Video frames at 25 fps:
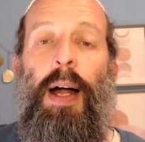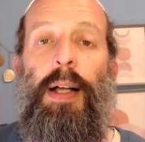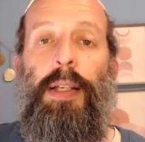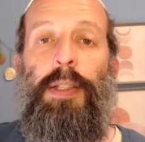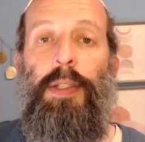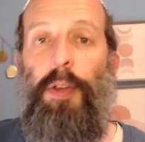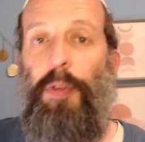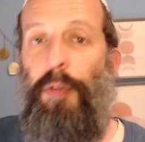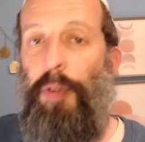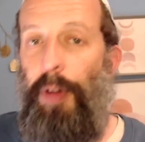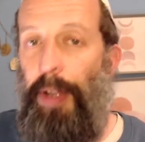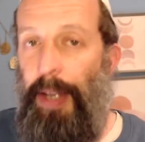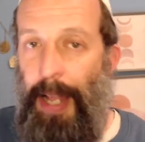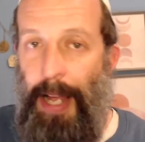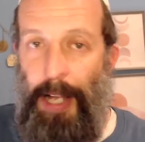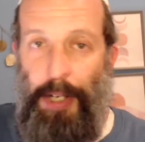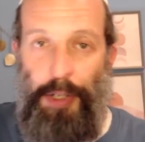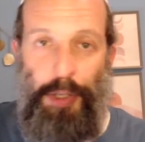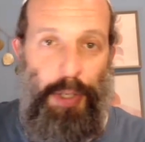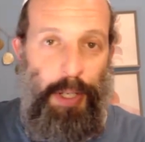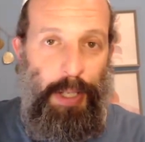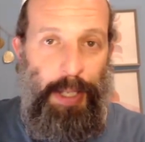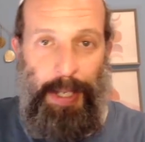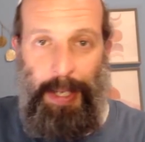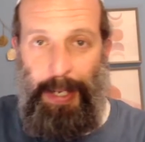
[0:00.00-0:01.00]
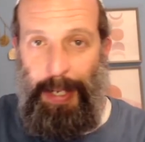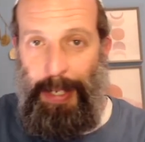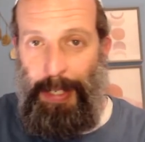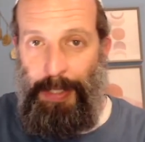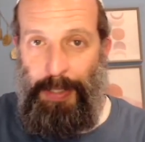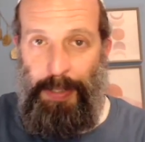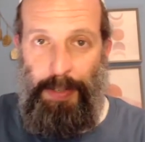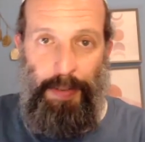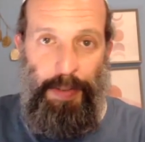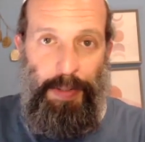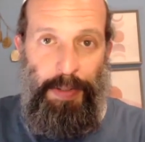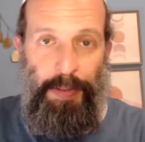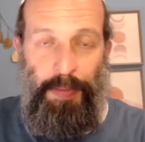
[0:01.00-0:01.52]
So financially,
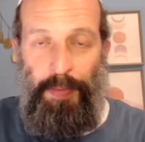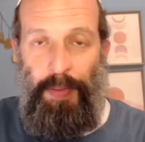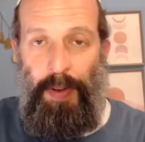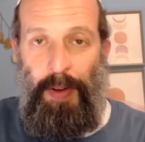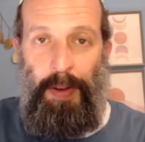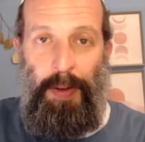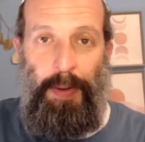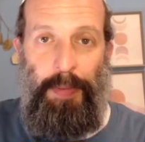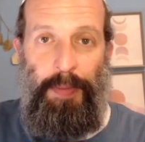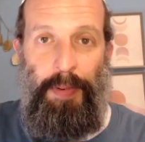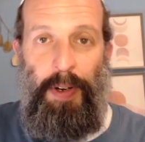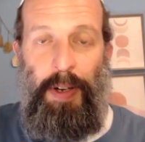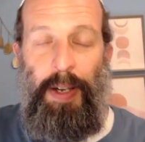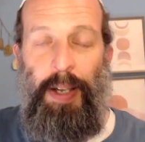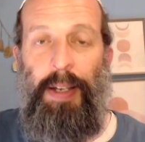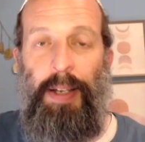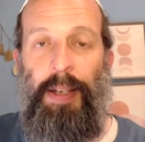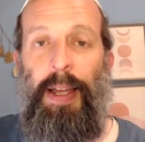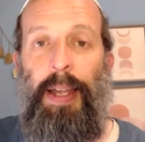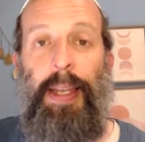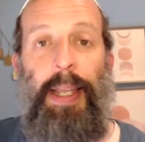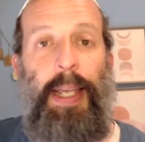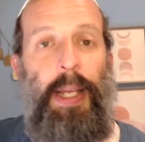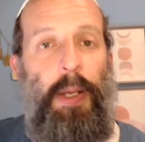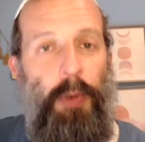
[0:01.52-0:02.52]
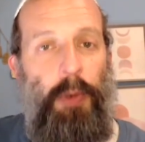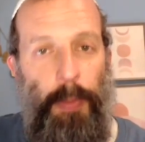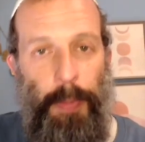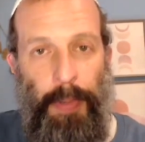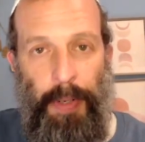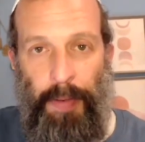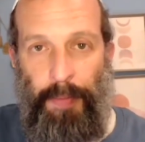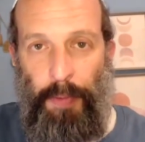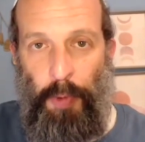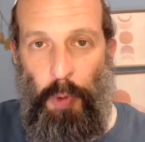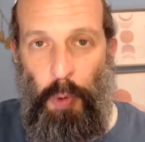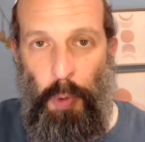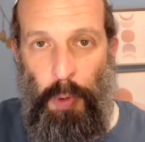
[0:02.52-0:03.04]
it's very, very not equal, but
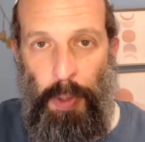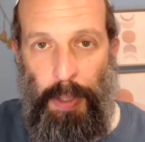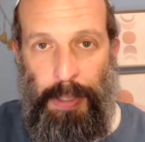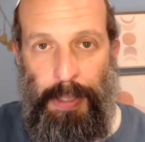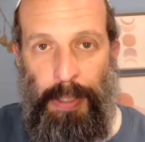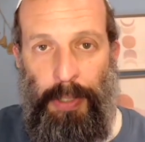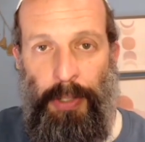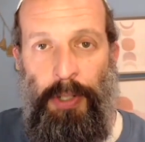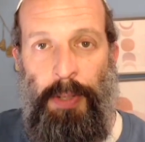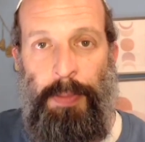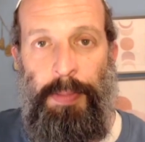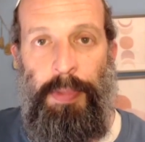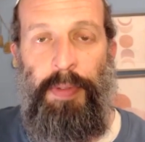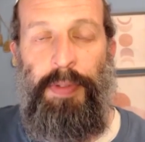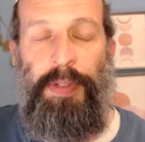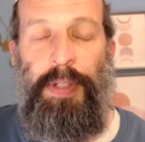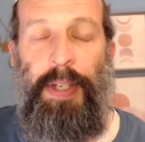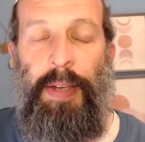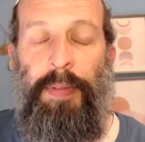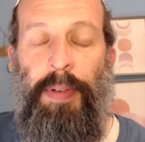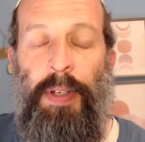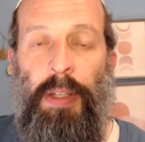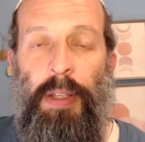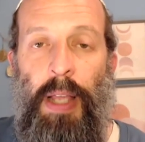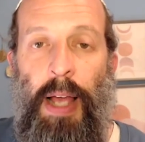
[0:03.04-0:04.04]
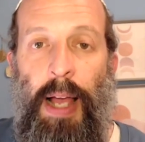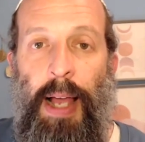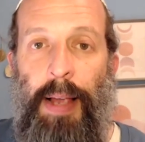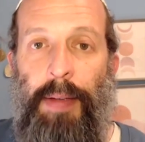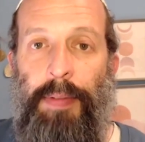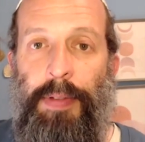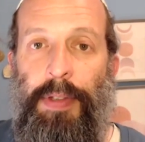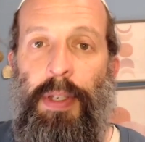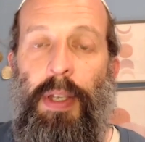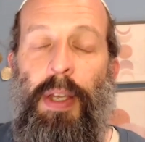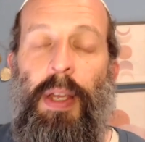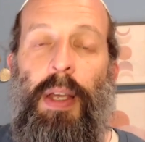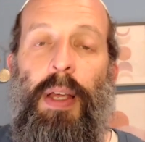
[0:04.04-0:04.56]
of course, in terms of saving
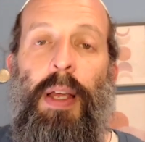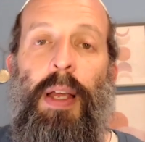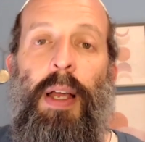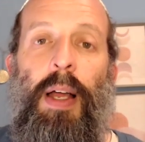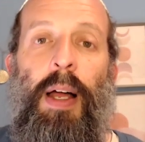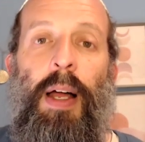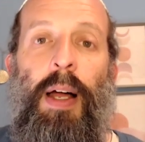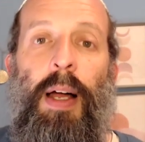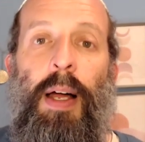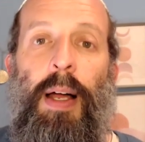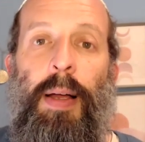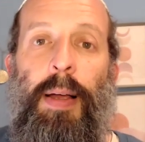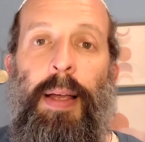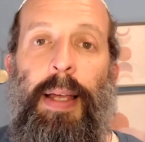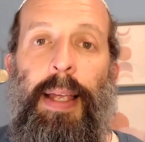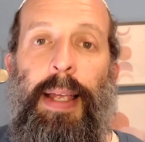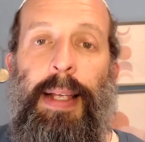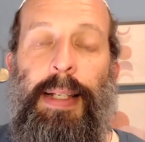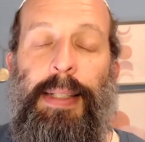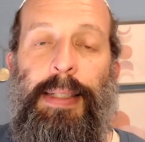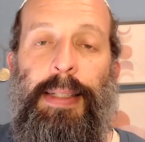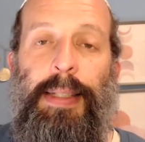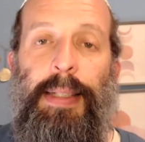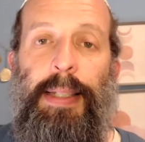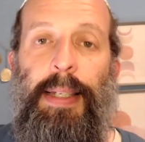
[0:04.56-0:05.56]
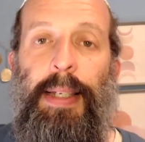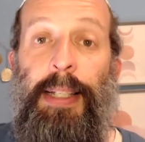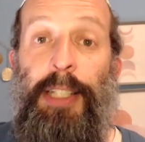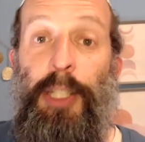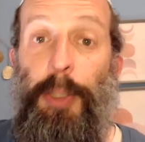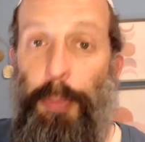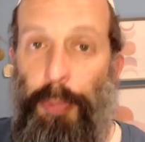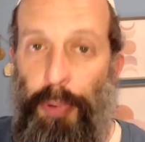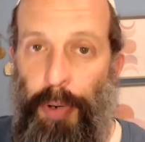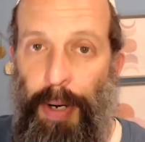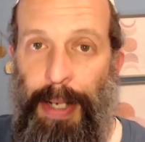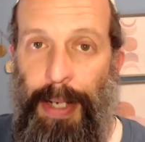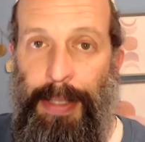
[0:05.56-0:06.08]
lives, it's
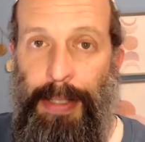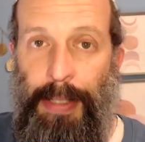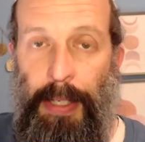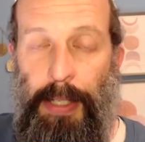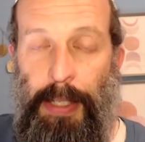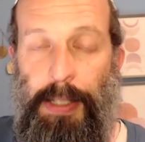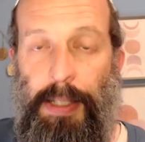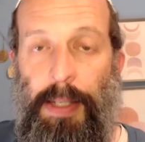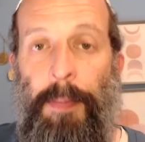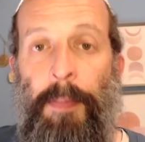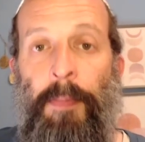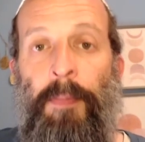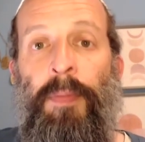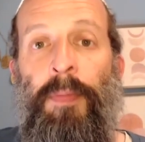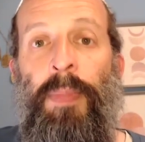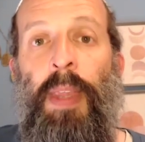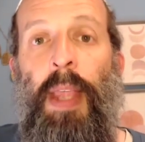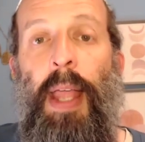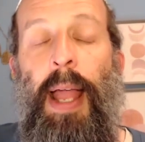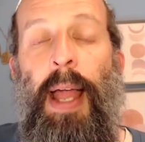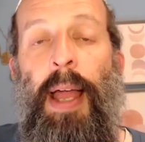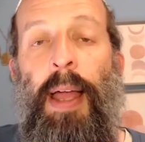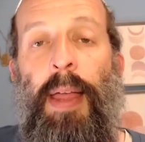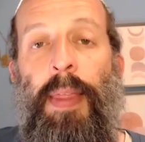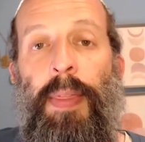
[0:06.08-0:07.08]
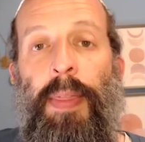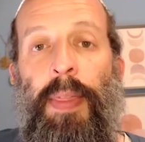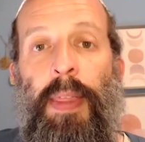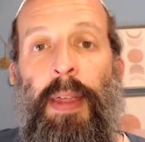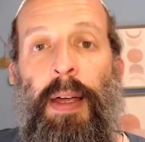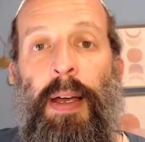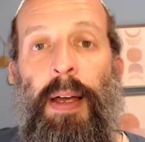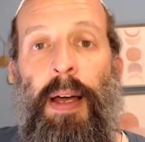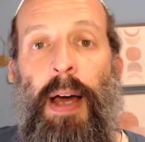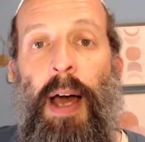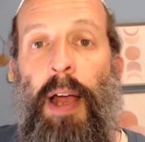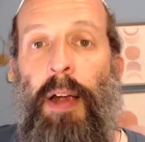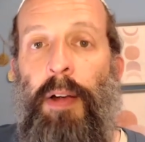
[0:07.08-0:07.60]
priceless. And the
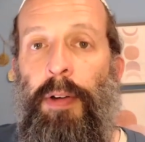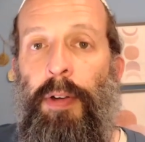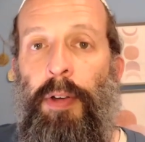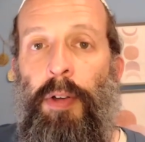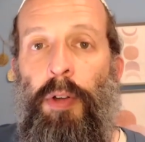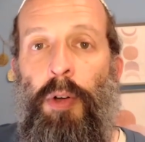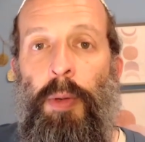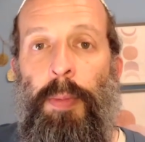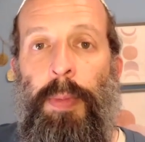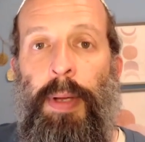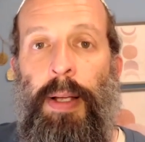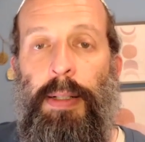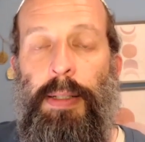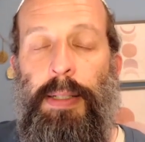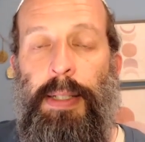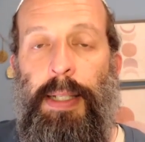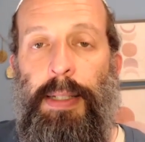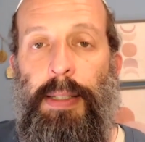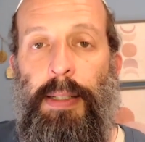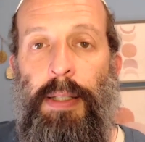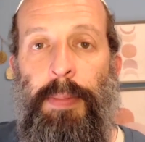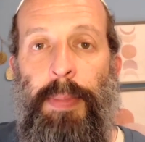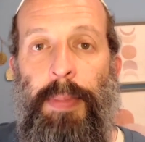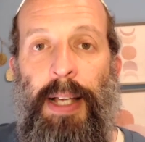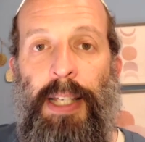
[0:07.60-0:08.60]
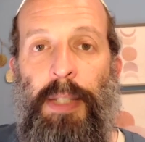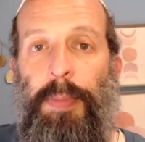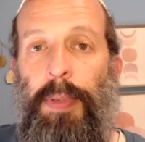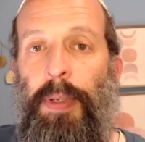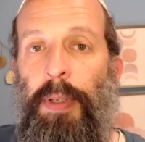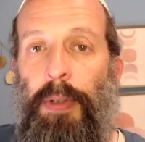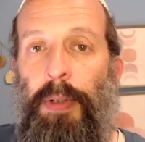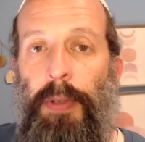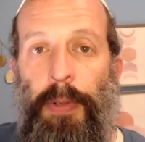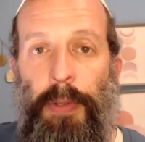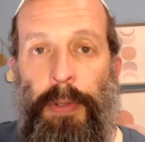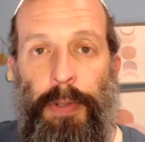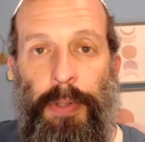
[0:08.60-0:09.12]
Iron Dome system has been
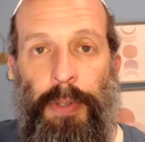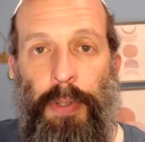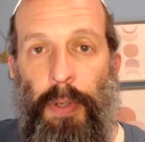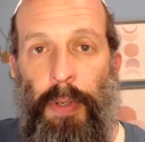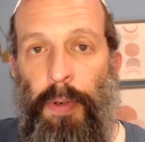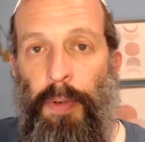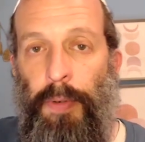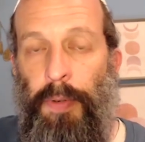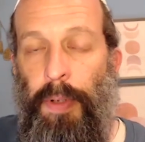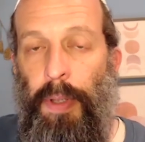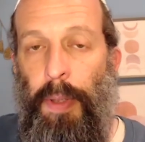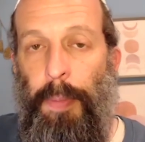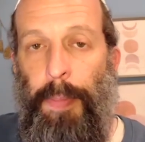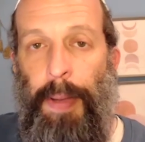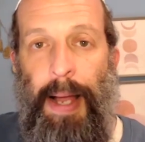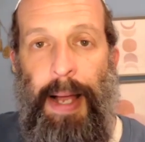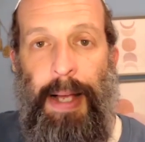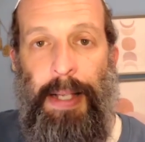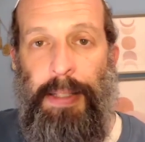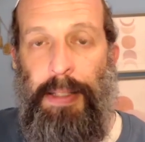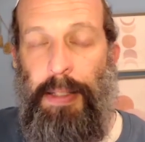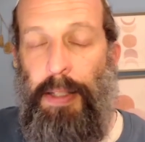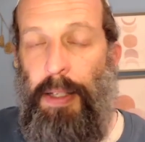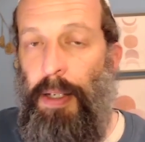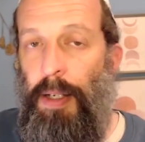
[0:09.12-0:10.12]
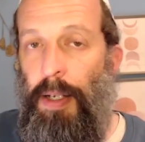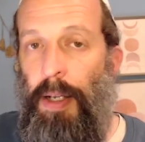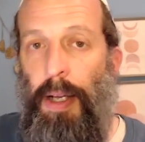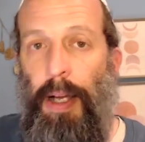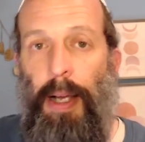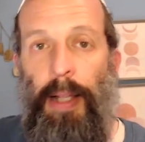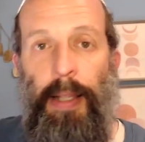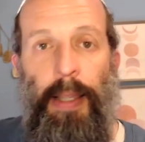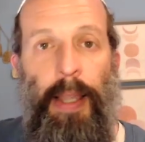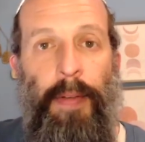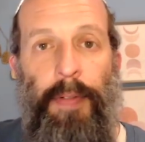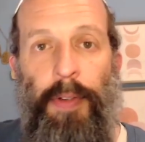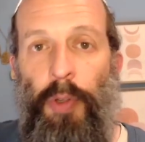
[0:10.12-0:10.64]
used over the past
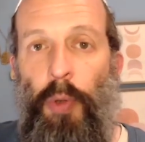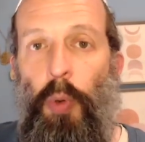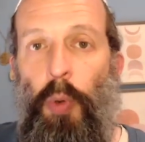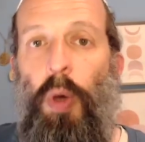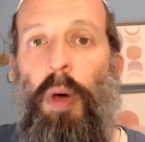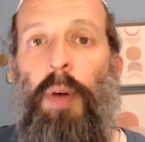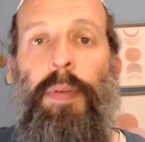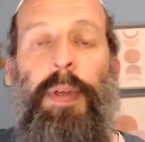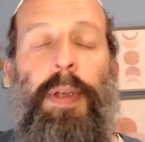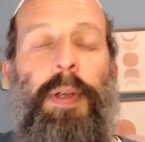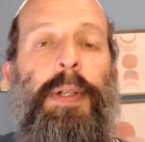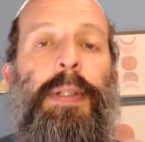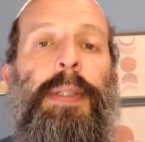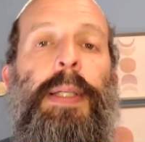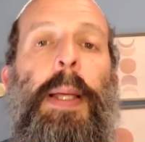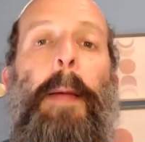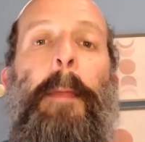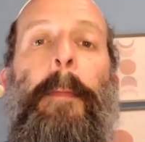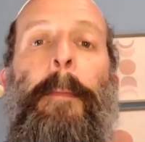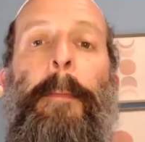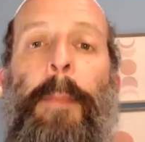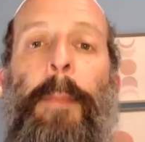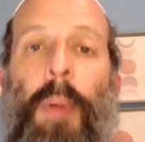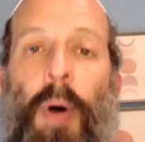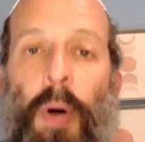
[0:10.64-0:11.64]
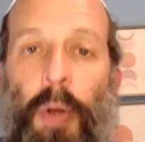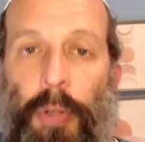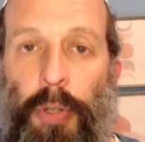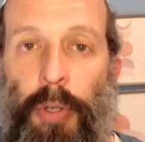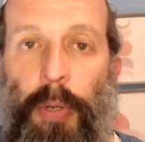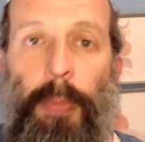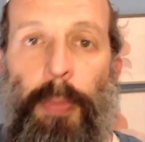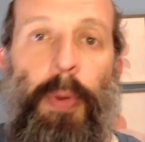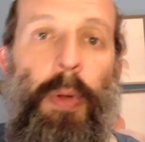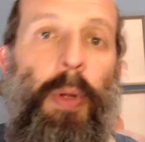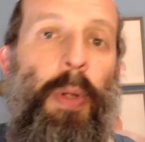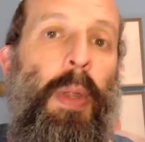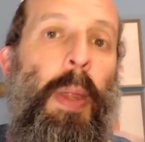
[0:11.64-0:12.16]
11, 12 years
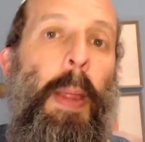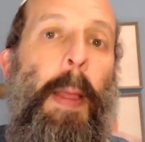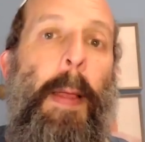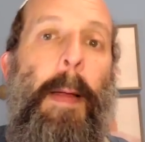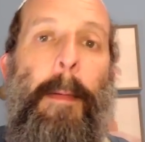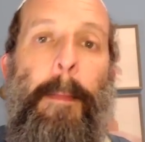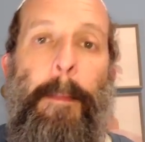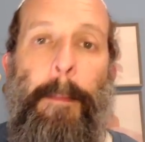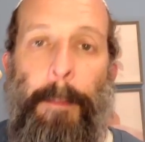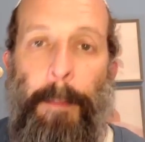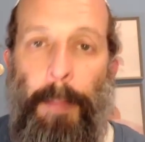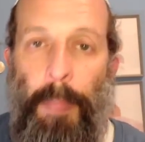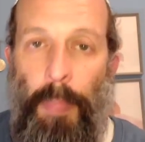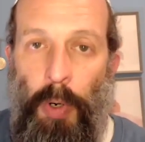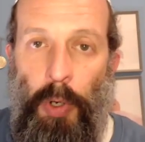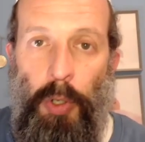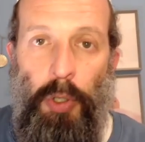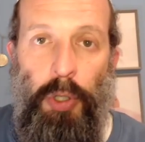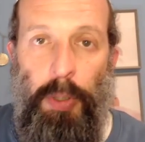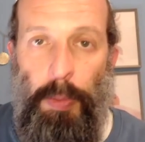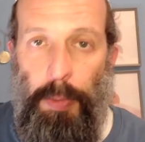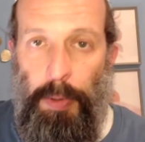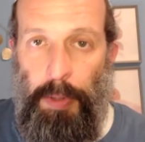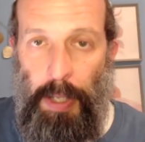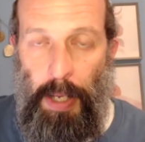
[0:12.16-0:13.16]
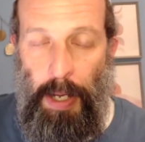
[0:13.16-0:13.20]
multiple multiple